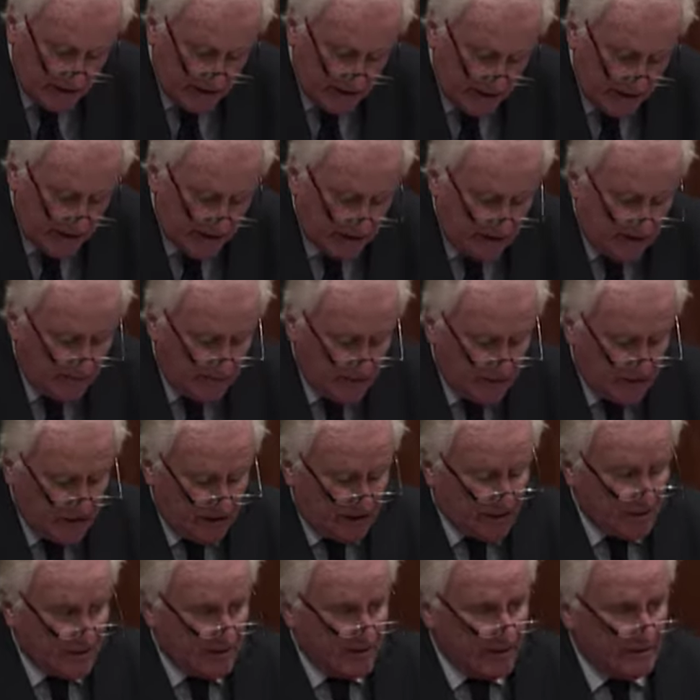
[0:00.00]
and if she
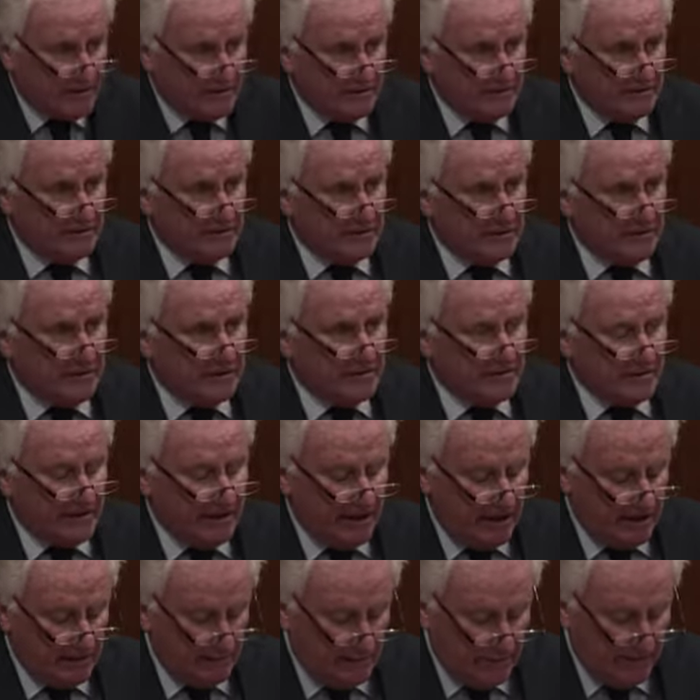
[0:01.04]
considered that there
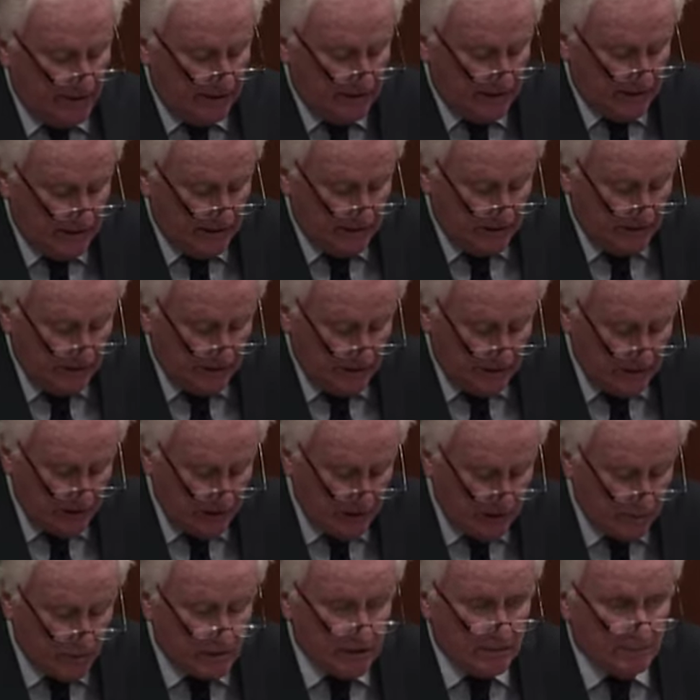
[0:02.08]
had been,
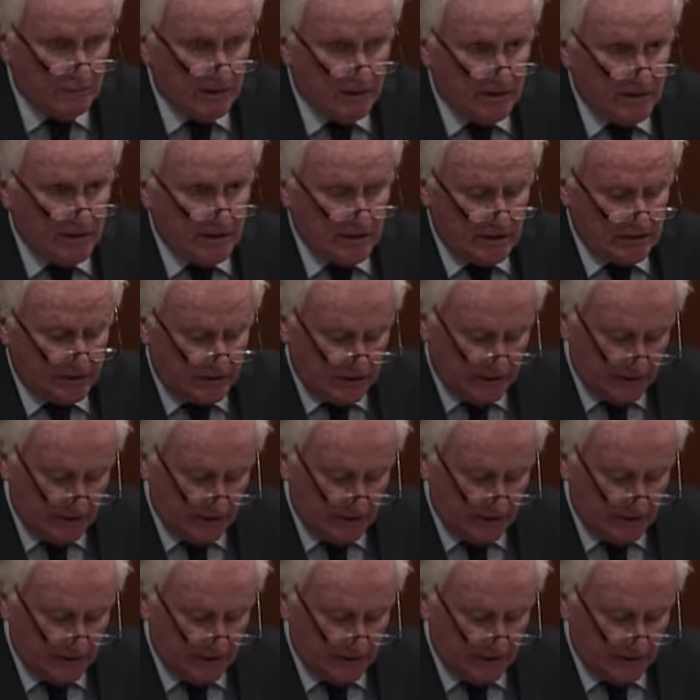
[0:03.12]
she was obliged to